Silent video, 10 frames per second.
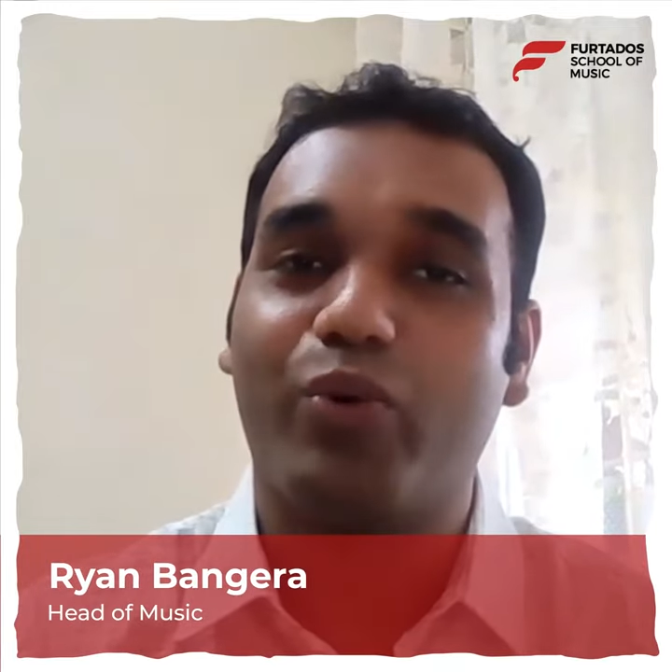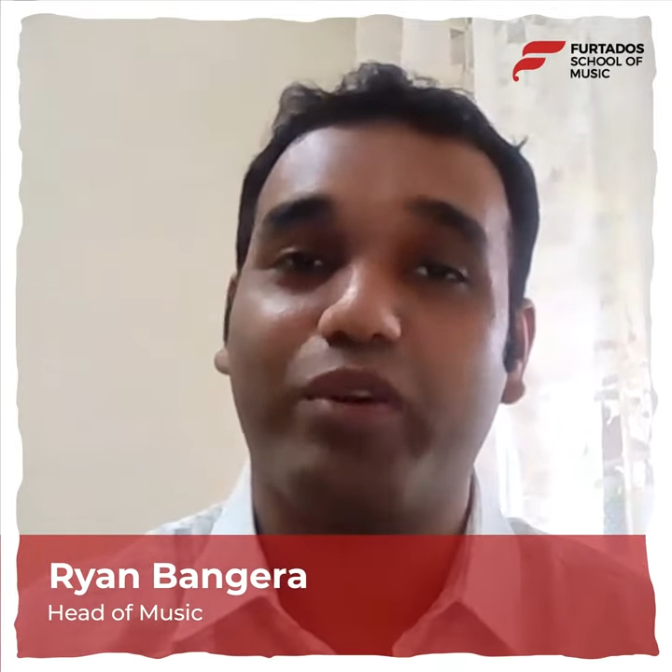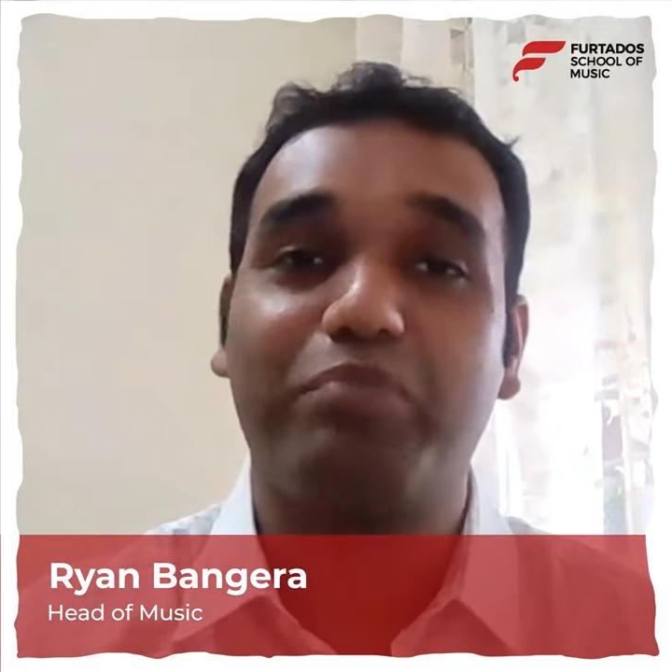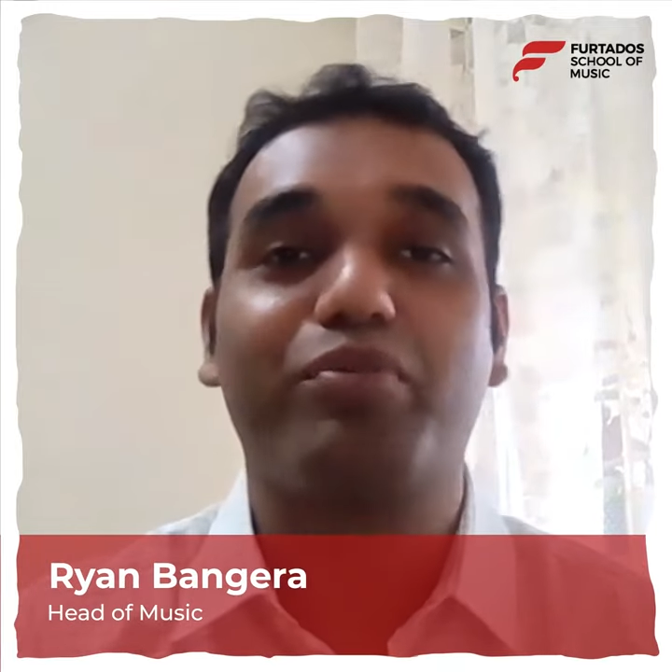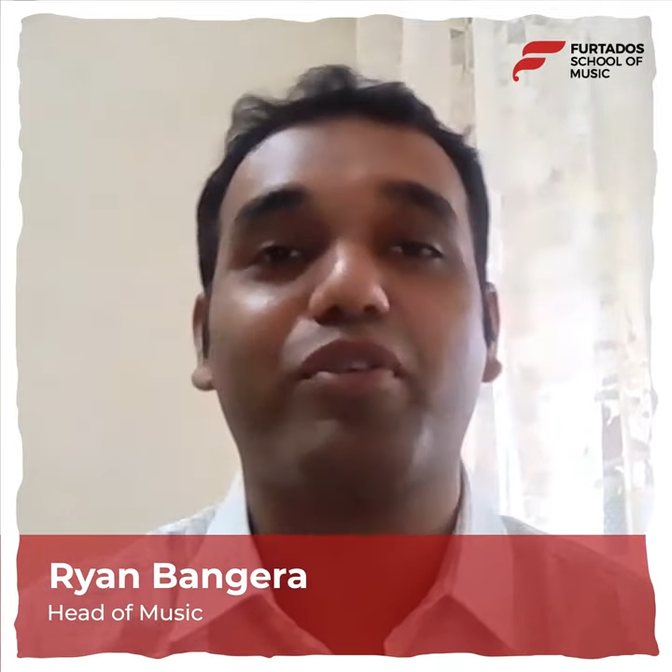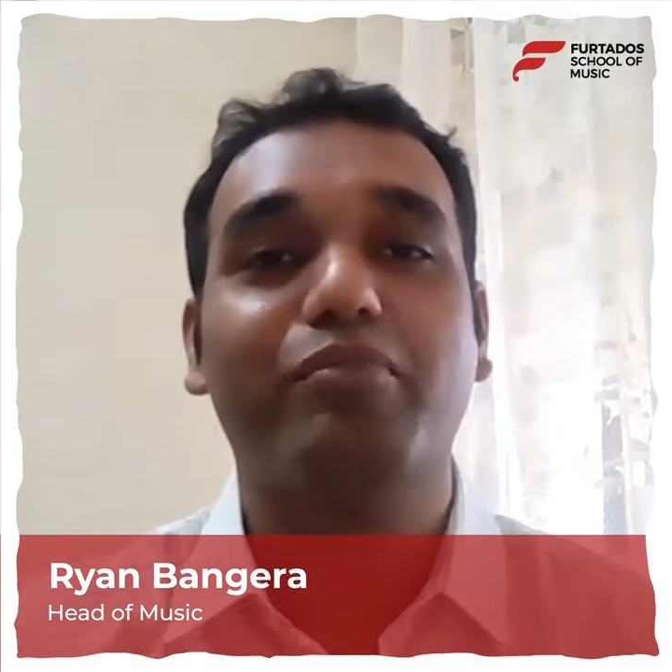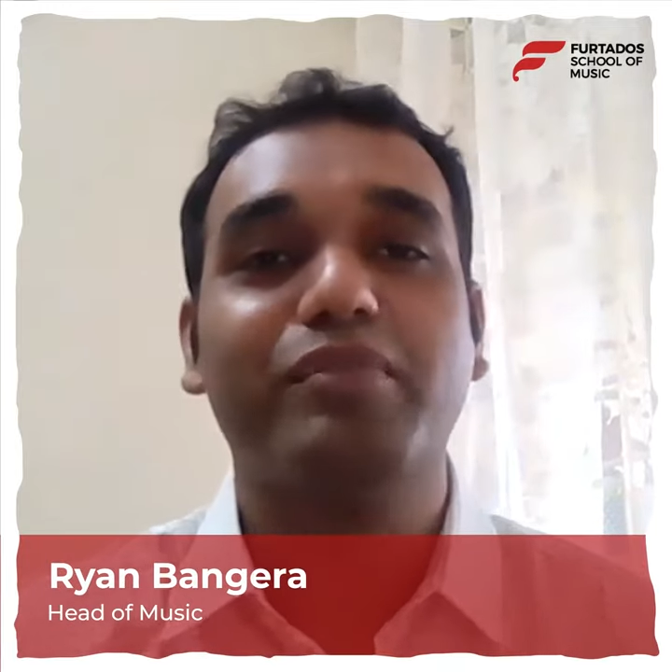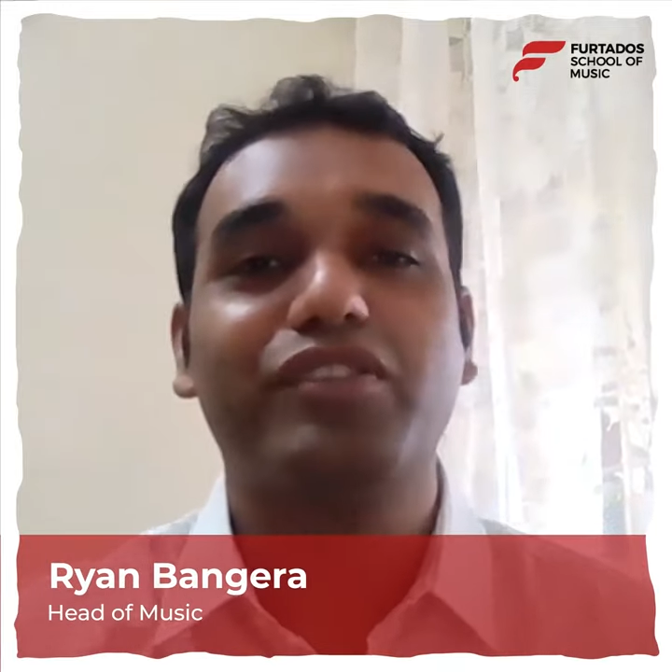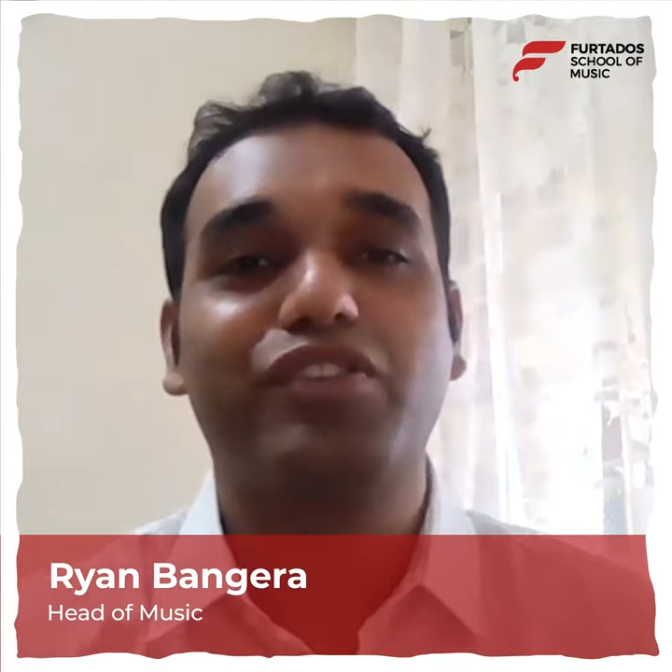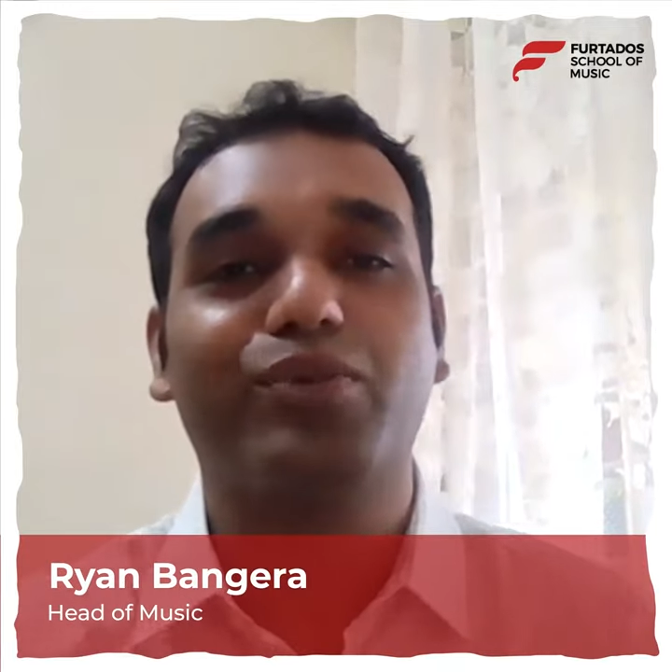we
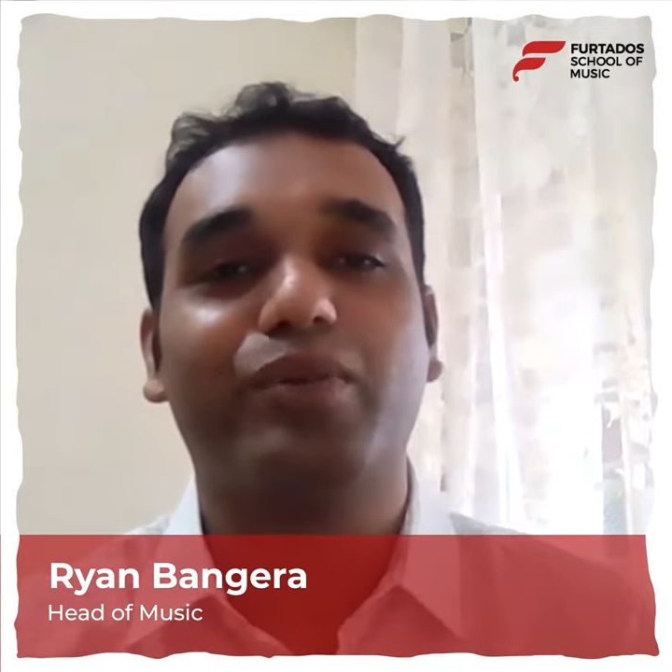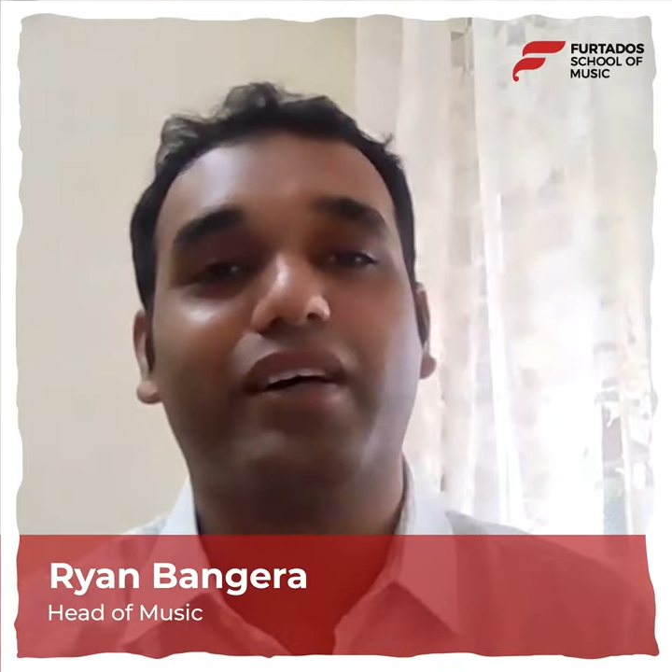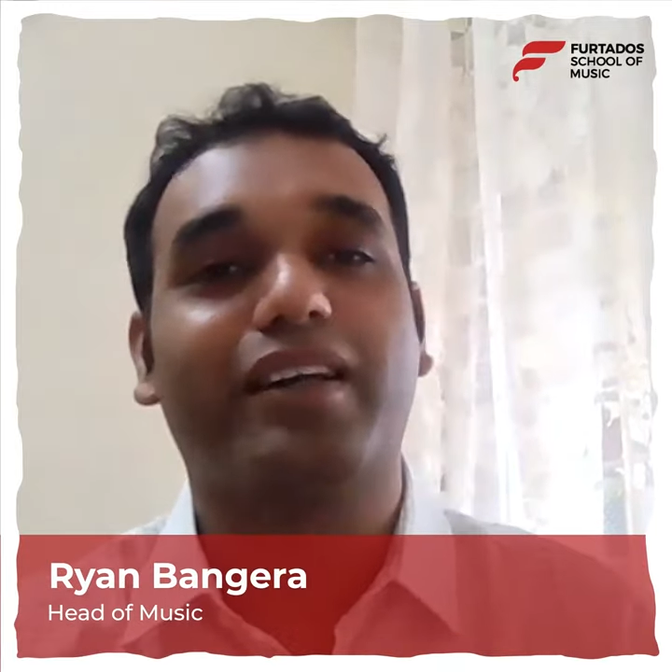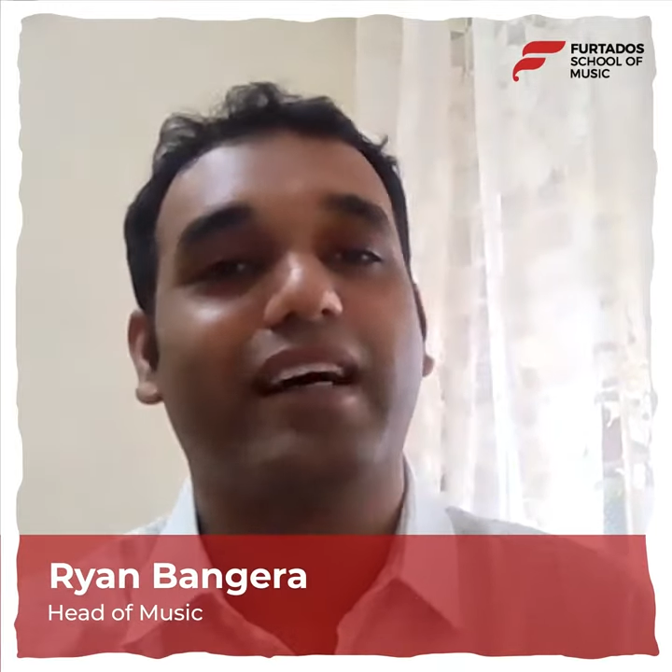promise you a